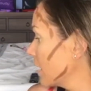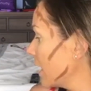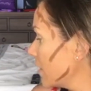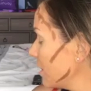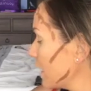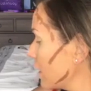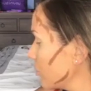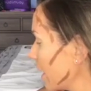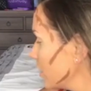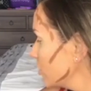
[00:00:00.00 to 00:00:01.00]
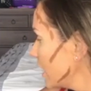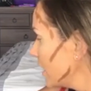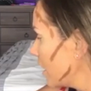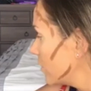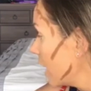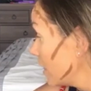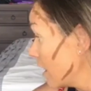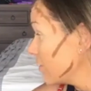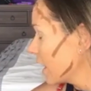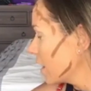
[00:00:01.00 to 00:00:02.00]
Okay, give me that color back. You're done now. I
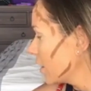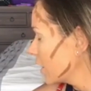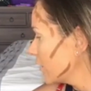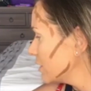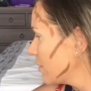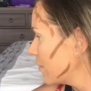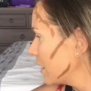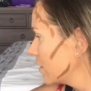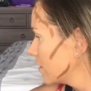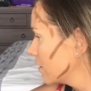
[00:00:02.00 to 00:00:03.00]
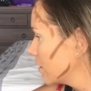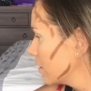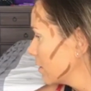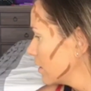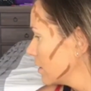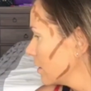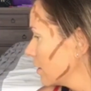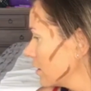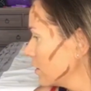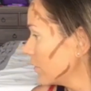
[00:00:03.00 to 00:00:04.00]
love that color. Give it to mommy.
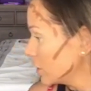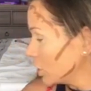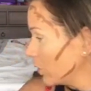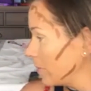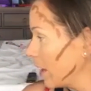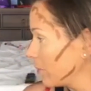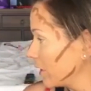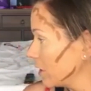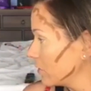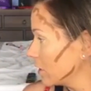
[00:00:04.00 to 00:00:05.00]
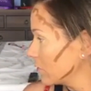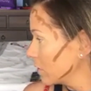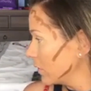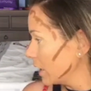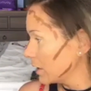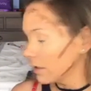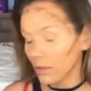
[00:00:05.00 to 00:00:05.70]
You wanna show them how pretty you look real quick?